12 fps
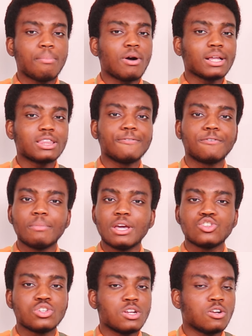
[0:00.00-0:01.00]
product
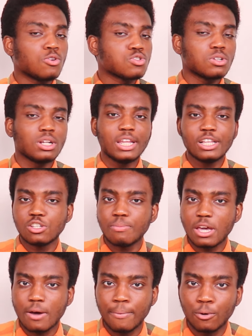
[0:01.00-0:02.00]
information, and also the link to
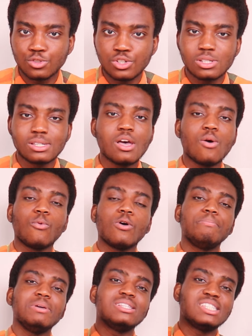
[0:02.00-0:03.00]
make a purchase
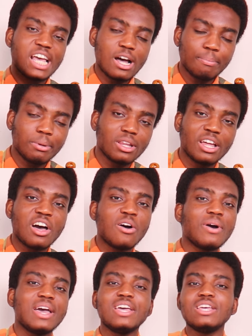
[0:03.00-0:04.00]
will be down
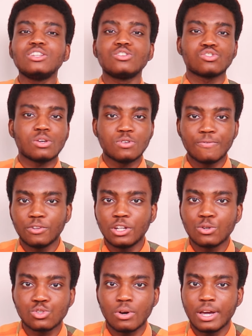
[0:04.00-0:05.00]
below in the description for
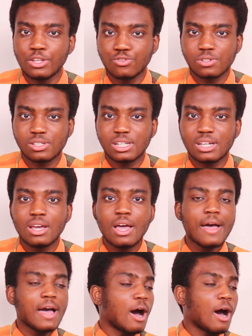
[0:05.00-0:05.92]
those who are interested.